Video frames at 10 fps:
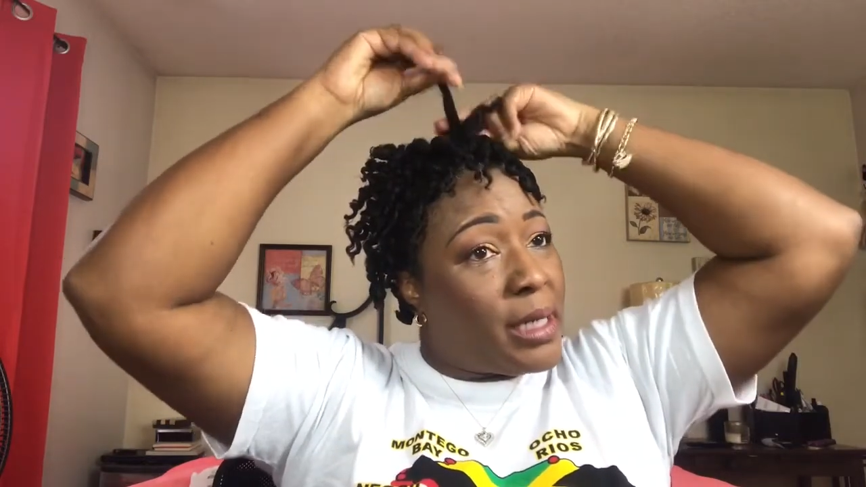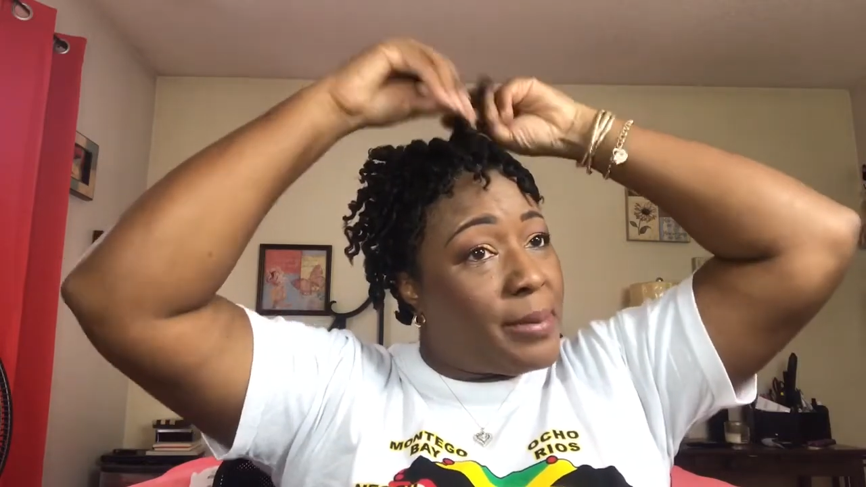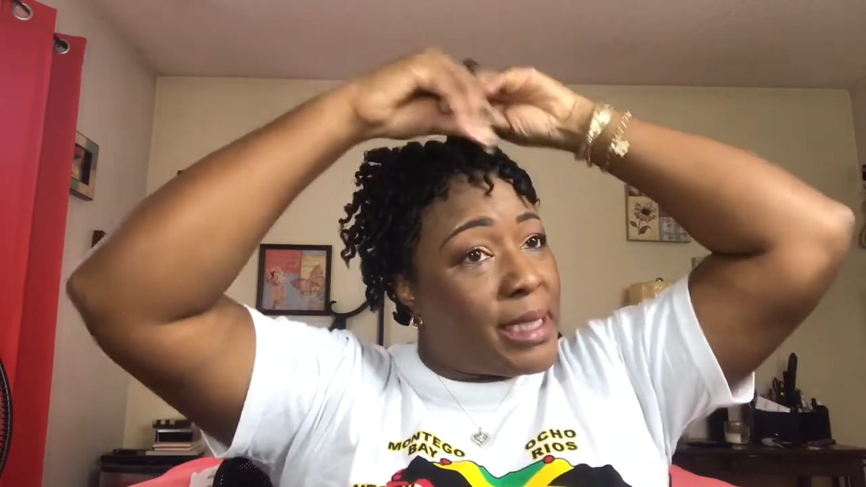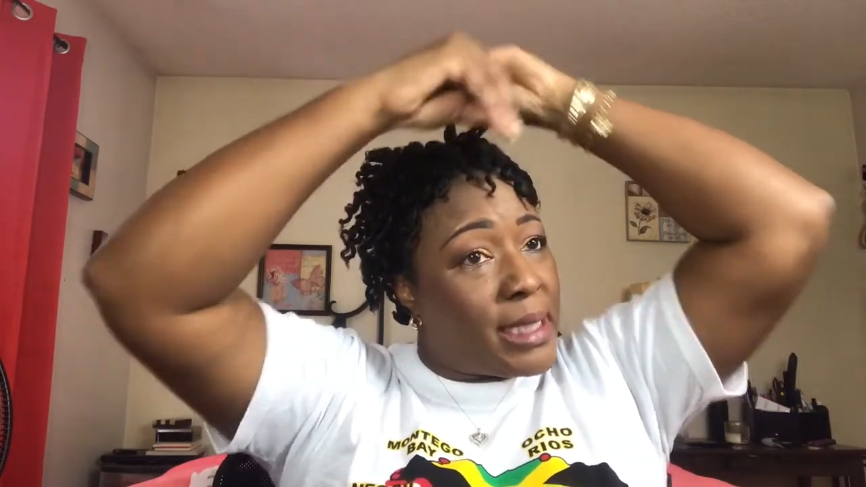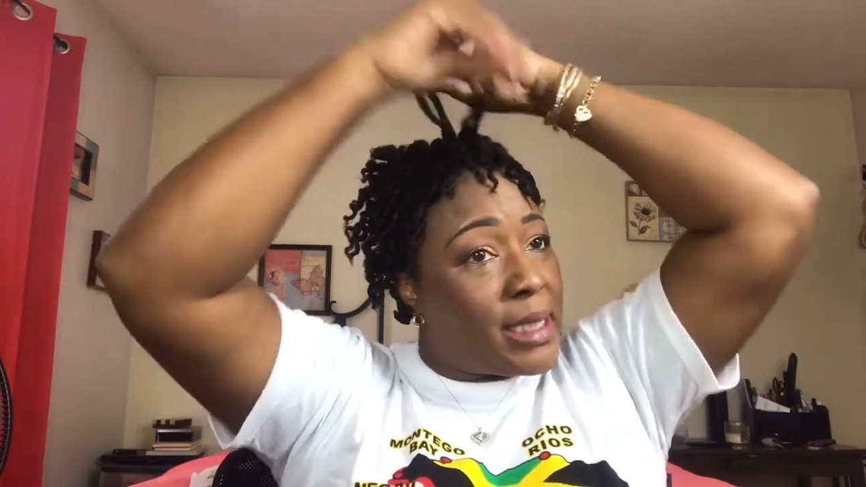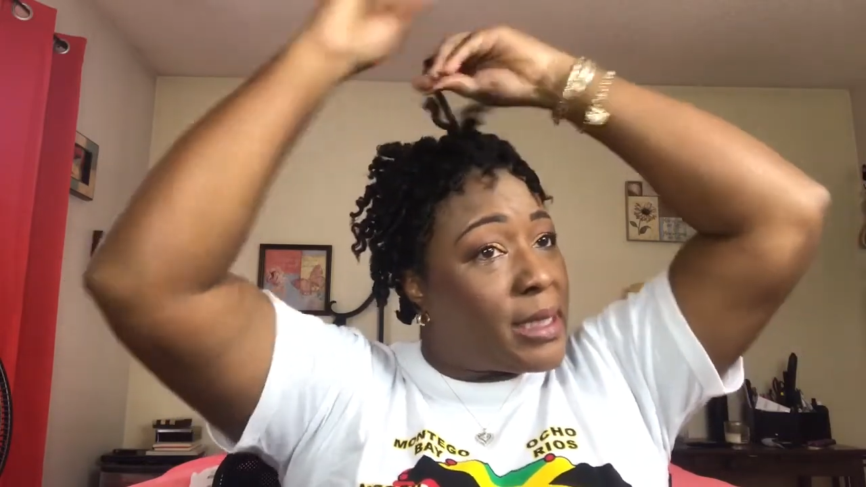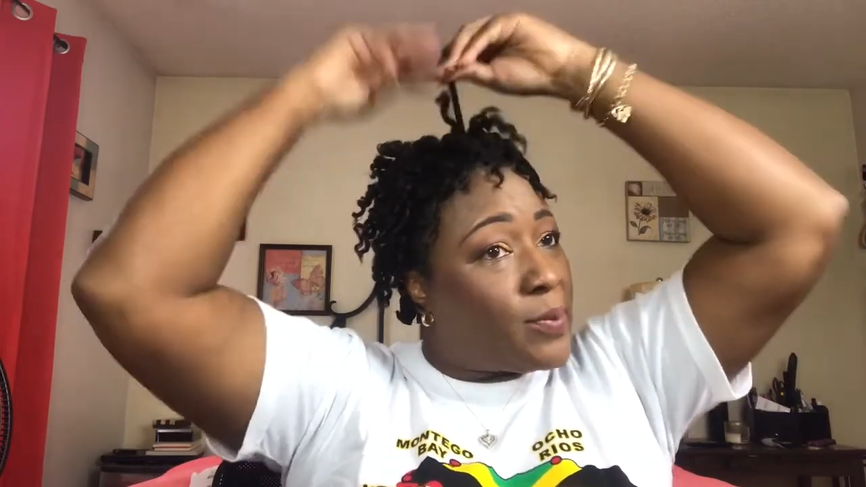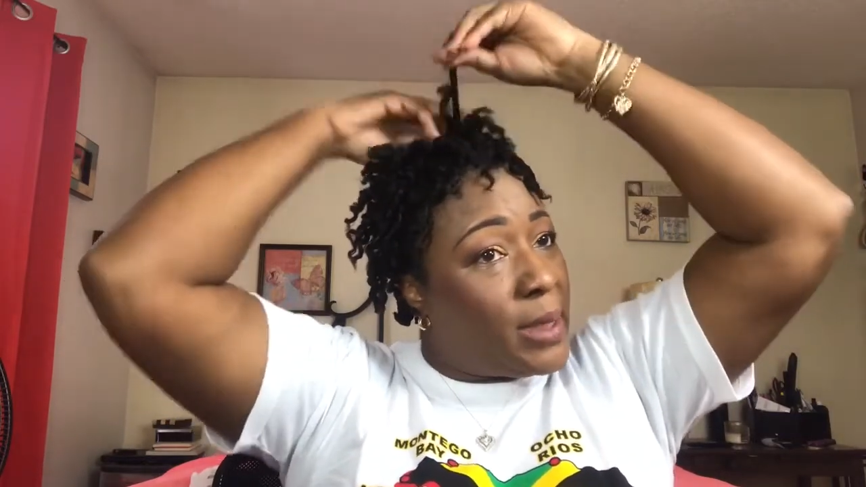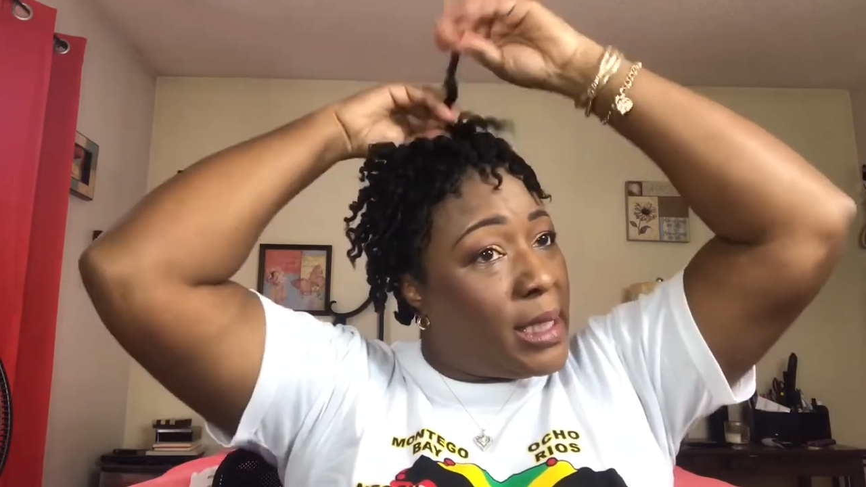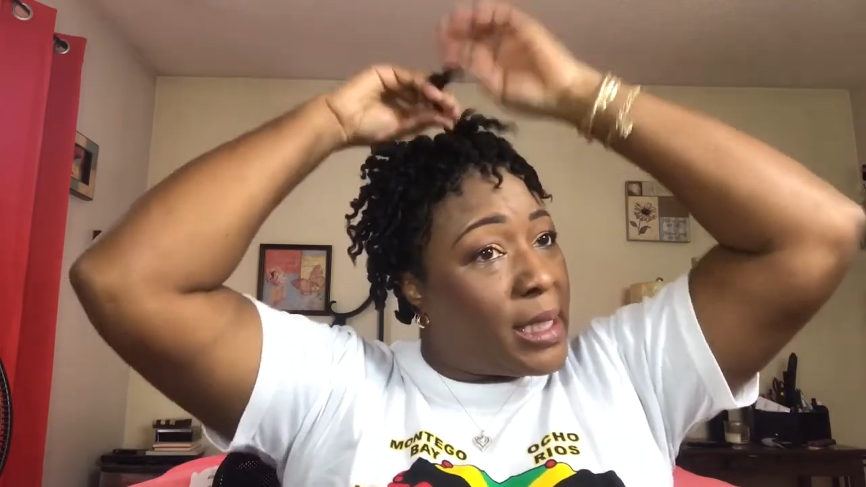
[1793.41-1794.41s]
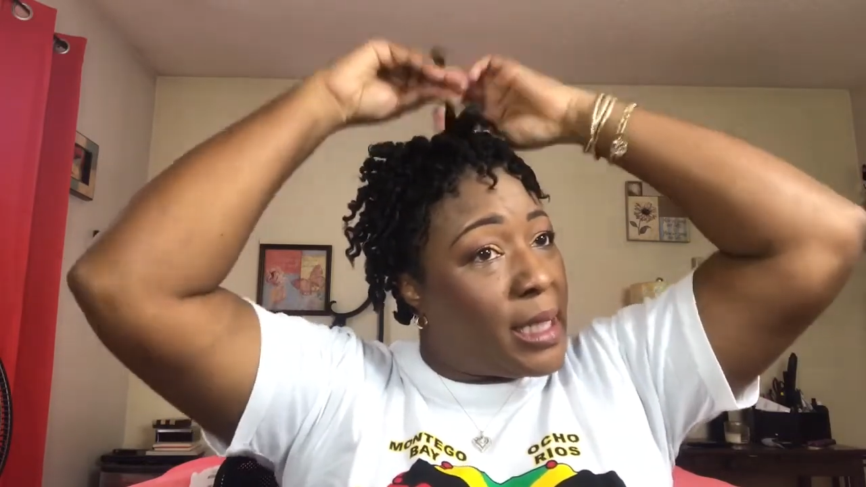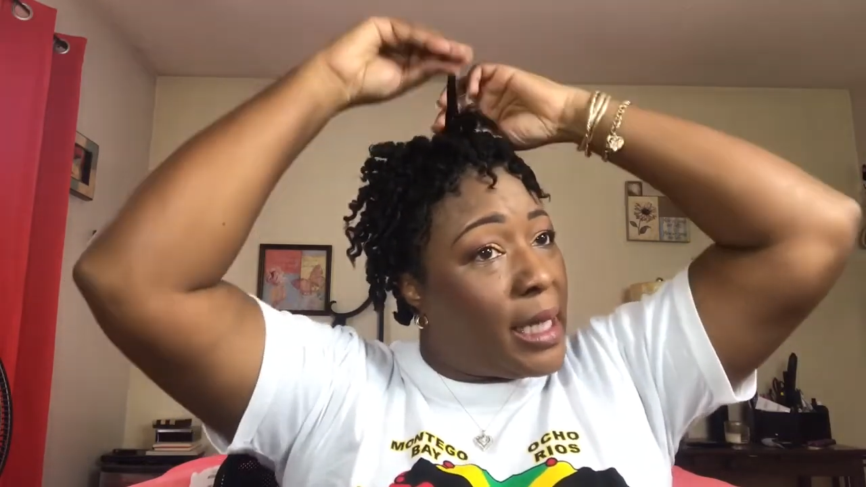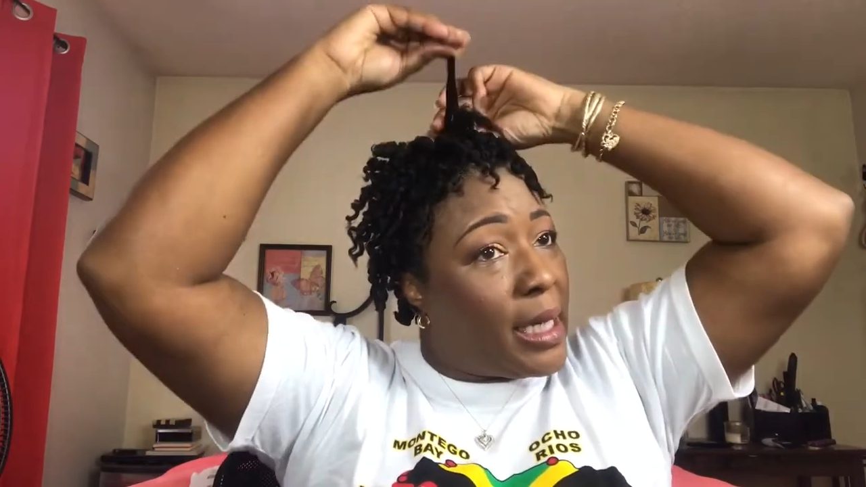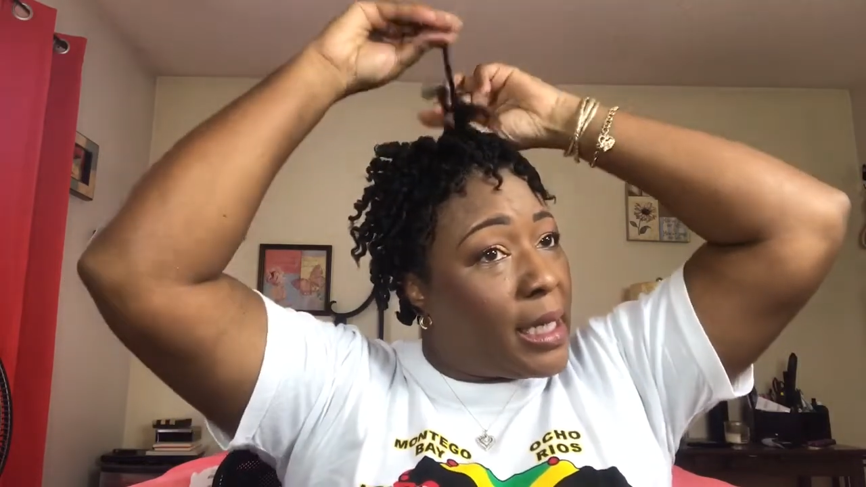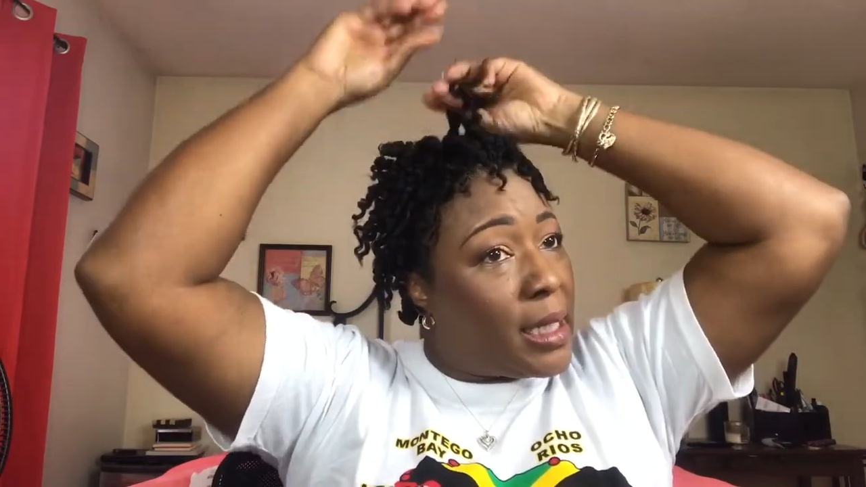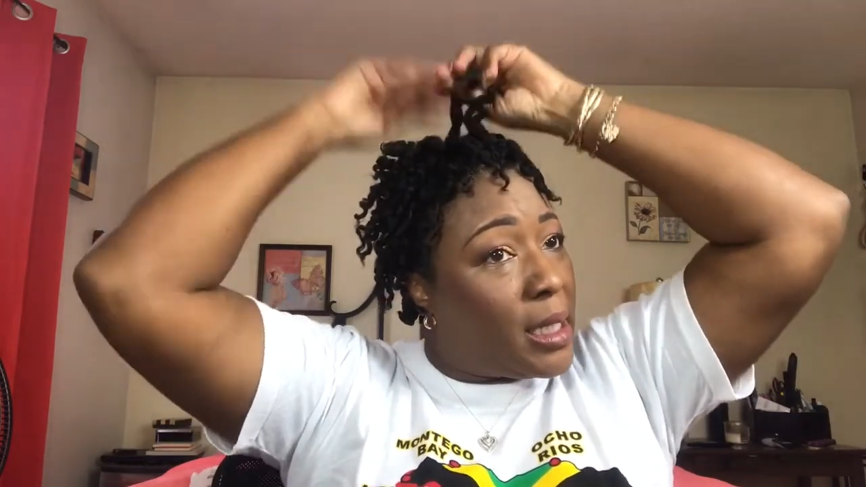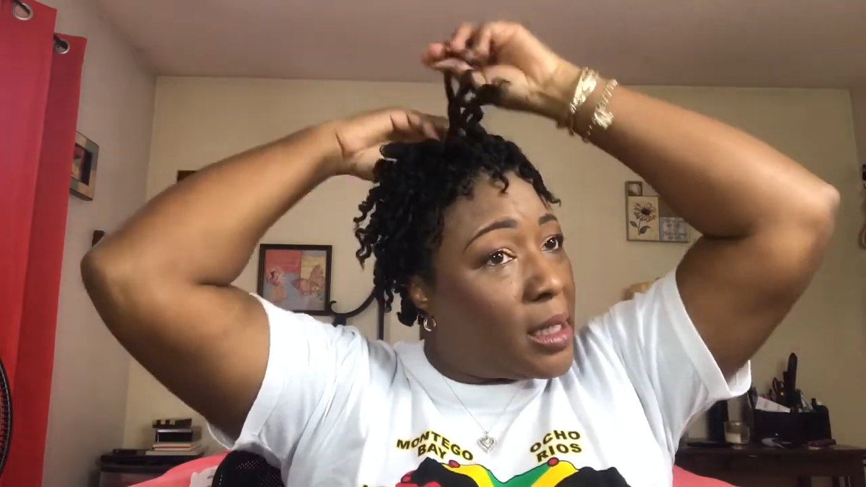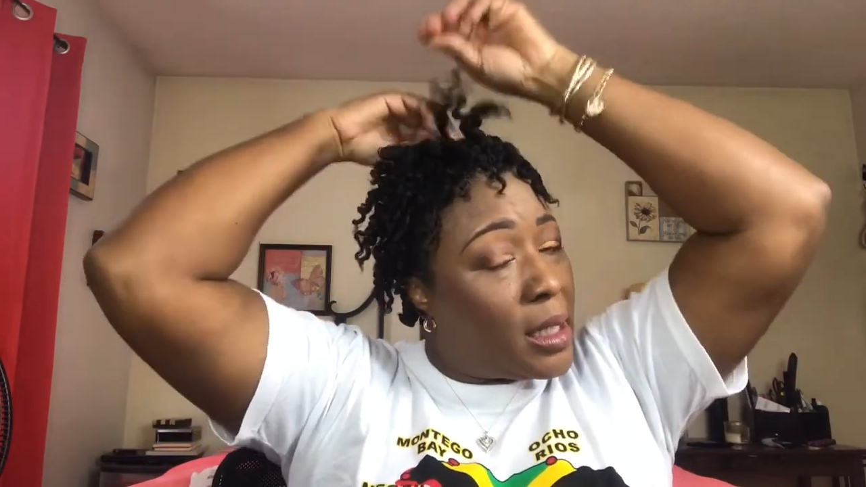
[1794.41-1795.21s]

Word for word: coming in this week, and